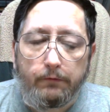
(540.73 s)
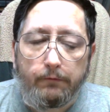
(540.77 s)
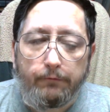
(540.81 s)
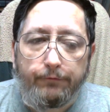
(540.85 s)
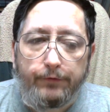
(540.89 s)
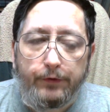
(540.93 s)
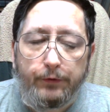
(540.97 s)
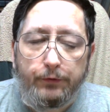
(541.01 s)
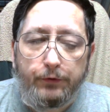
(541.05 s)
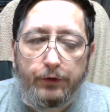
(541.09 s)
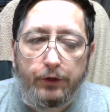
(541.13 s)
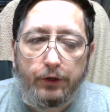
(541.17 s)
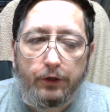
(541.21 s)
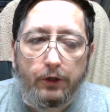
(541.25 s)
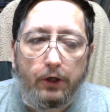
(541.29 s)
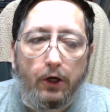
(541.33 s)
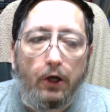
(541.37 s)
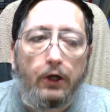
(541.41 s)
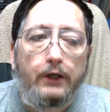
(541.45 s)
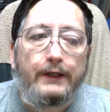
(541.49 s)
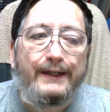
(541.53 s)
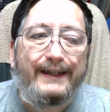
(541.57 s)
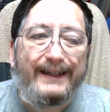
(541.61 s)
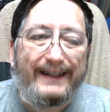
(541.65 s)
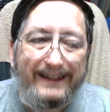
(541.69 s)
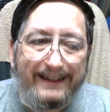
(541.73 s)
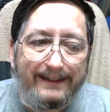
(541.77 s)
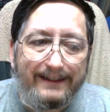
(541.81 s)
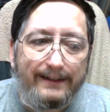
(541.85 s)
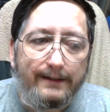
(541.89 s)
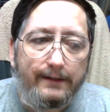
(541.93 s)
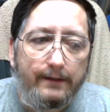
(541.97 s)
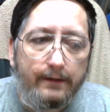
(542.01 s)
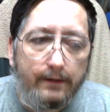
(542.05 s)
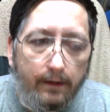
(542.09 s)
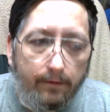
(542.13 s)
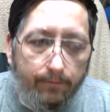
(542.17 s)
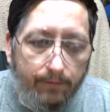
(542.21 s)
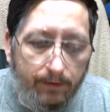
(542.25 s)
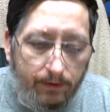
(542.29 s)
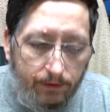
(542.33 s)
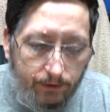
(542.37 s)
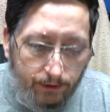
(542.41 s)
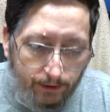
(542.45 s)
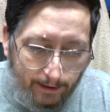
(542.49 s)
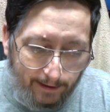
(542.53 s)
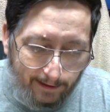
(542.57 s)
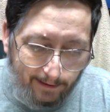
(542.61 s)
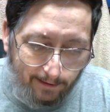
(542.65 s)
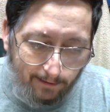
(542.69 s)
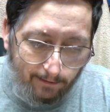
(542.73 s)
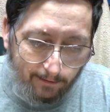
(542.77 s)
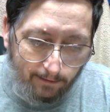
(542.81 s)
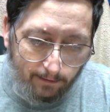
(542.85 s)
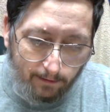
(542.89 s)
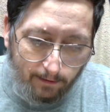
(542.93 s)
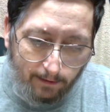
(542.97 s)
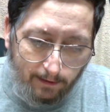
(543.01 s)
future content of this channel.